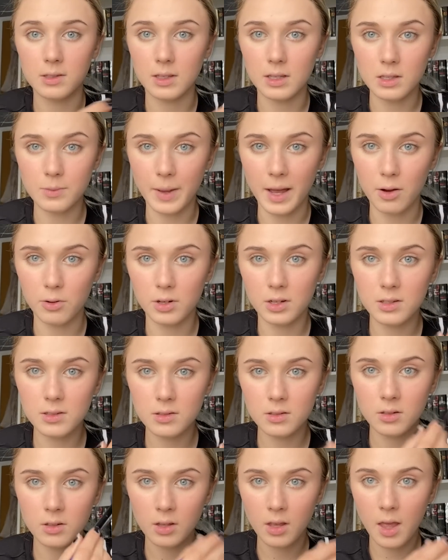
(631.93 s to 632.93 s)
These
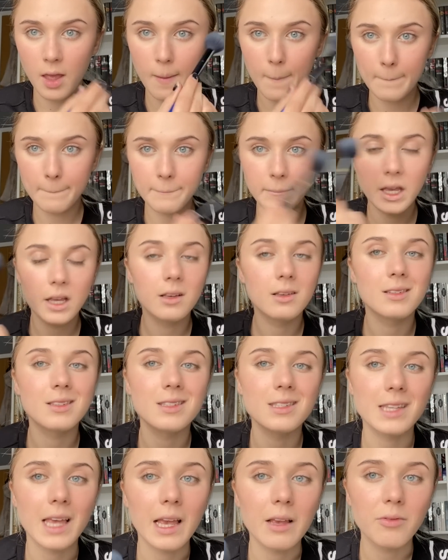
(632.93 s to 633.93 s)
powders
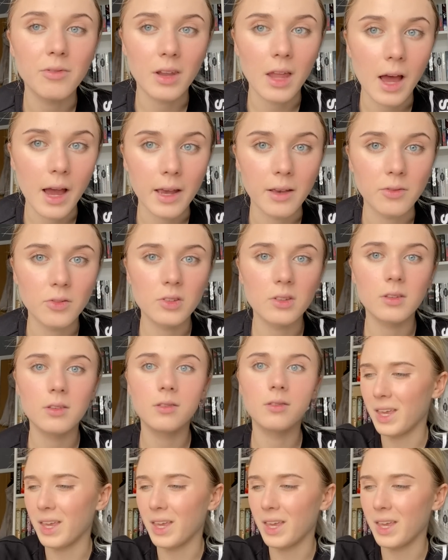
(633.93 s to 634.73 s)
save lives.